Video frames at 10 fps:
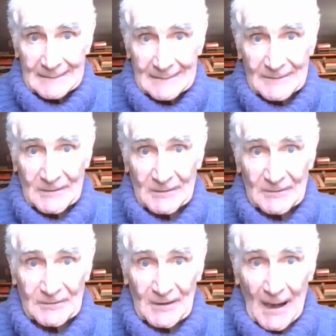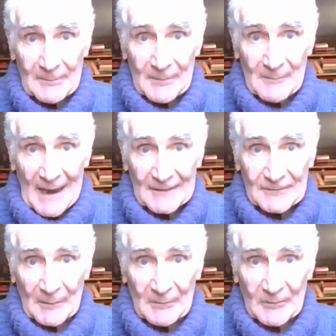Is it going to stop the mass
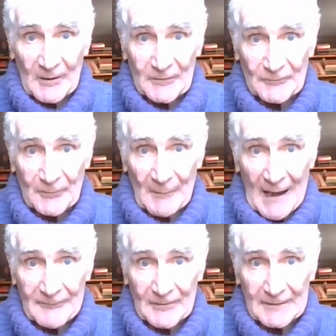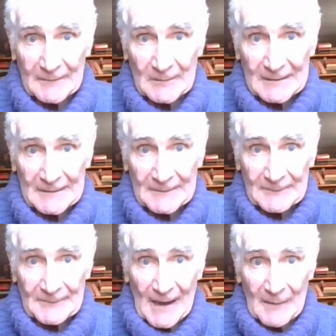immigration from Africa? Well,
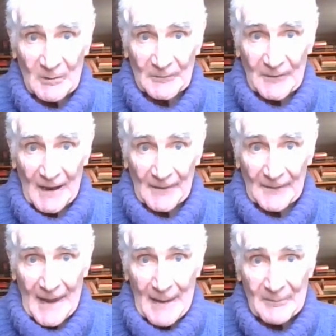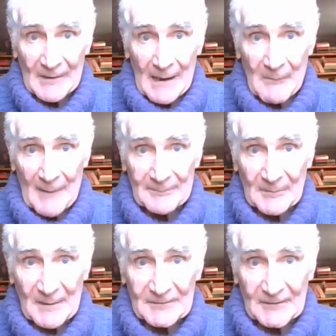time will tell on that, but I'm
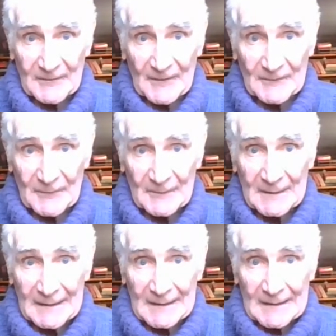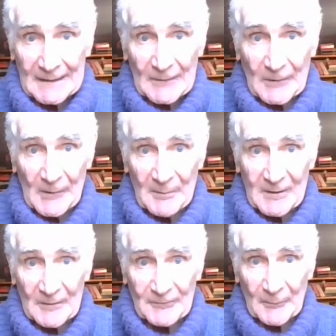optimistic things are going to be
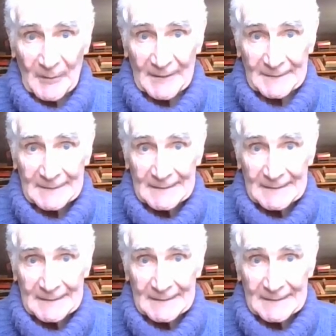good for Britain.